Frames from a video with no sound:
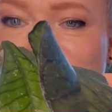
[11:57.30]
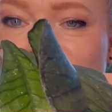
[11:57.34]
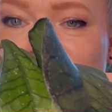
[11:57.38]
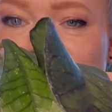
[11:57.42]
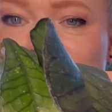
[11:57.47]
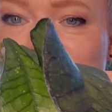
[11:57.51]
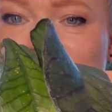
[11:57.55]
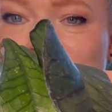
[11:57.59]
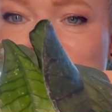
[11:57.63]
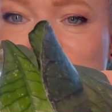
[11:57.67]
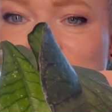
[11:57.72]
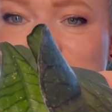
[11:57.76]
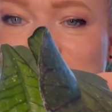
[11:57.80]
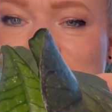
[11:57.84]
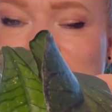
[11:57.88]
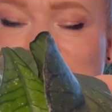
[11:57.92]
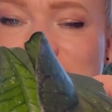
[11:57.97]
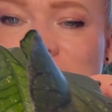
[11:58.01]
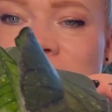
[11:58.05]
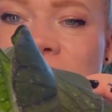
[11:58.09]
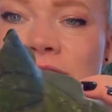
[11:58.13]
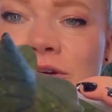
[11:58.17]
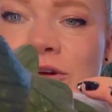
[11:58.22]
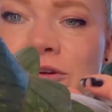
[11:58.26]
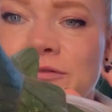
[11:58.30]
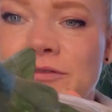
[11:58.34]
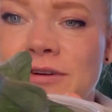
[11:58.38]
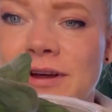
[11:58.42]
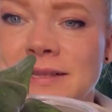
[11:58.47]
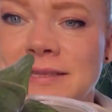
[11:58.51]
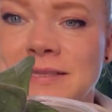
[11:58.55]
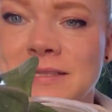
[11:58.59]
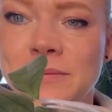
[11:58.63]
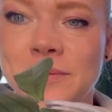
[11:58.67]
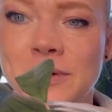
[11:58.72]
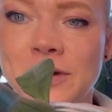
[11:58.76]
to tell your
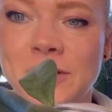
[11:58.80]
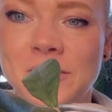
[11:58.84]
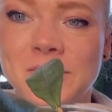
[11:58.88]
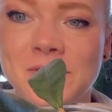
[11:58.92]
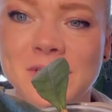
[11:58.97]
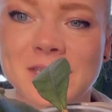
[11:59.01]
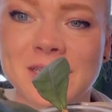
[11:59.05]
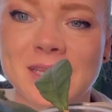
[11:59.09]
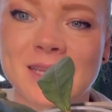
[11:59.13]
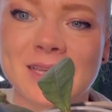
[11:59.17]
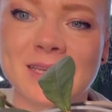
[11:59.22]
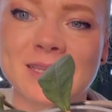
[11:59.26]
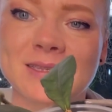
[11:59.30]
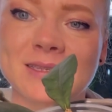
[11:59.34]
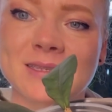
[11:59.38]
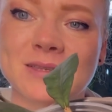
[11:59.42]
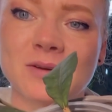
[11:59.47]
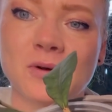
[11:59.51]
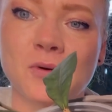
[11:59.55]
friends about. This